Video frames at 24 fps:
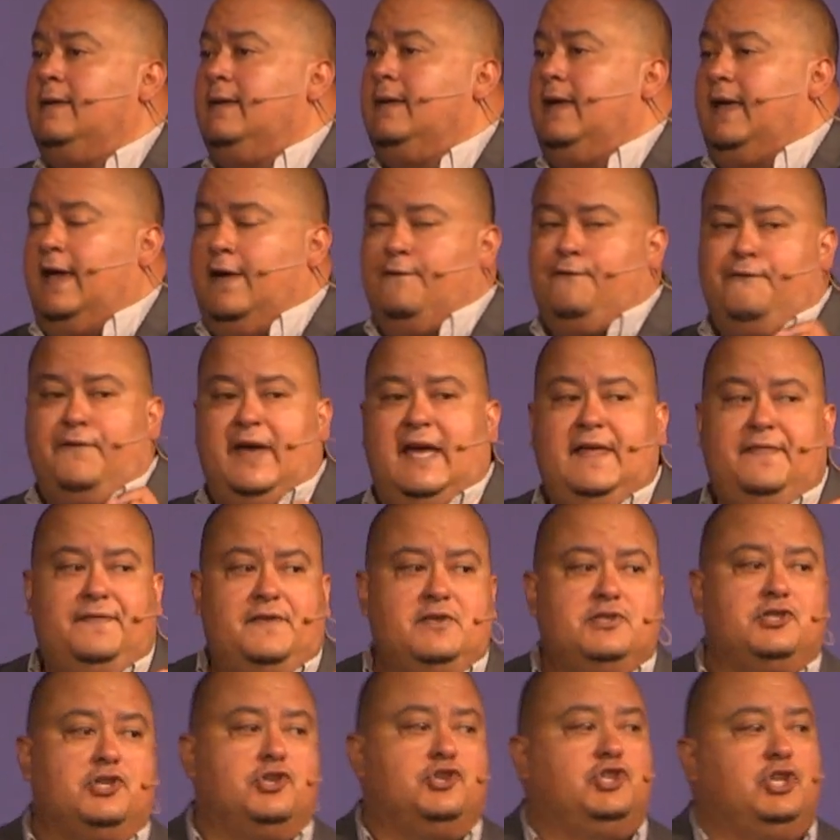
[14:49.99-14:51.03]
if faith
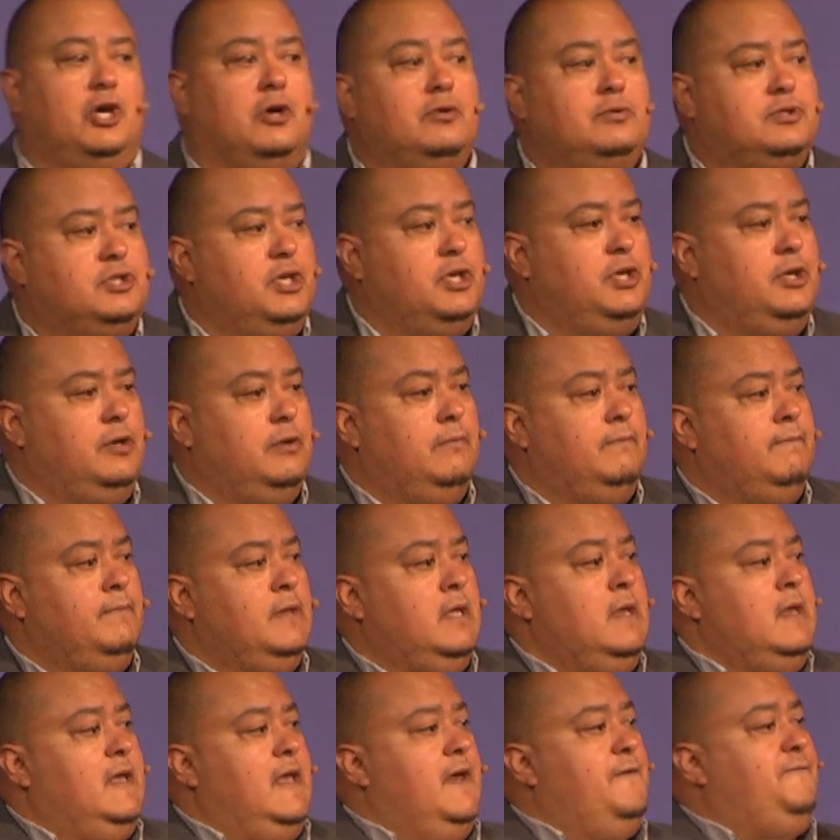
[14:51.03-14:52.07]
is a joke to you,
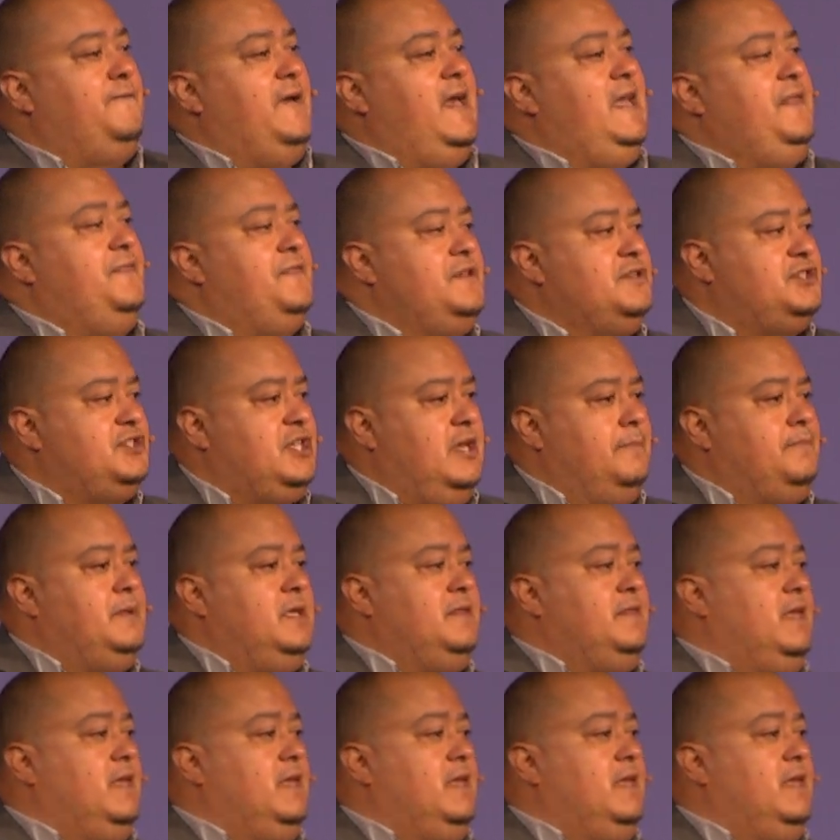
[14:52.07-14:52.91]
if faith is something